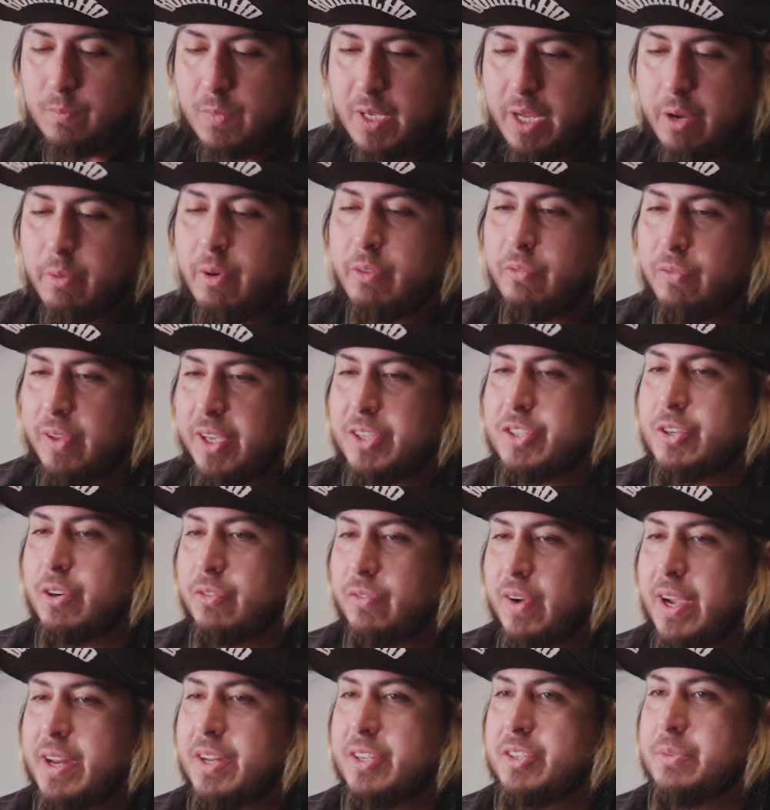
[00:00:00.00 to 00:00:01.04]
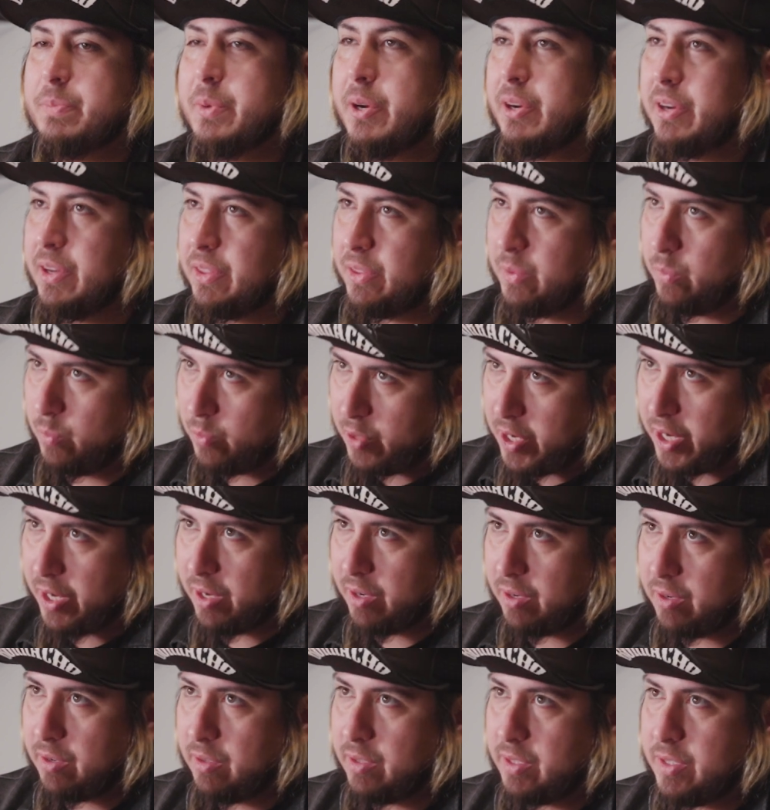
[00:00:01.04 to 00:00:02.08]
it reflects your fighting spirit in the
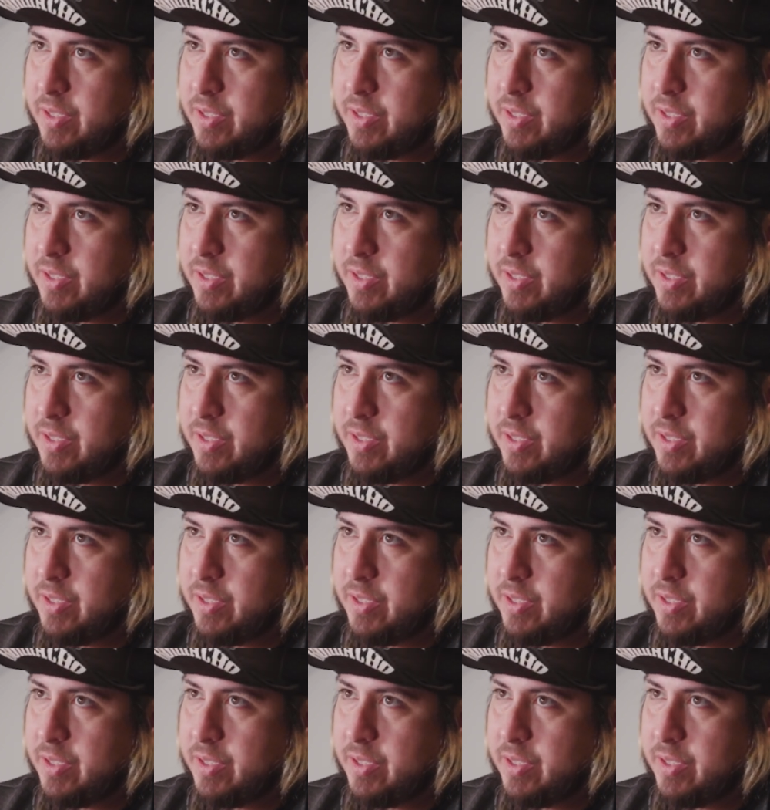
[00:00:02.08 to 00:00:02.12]
ring,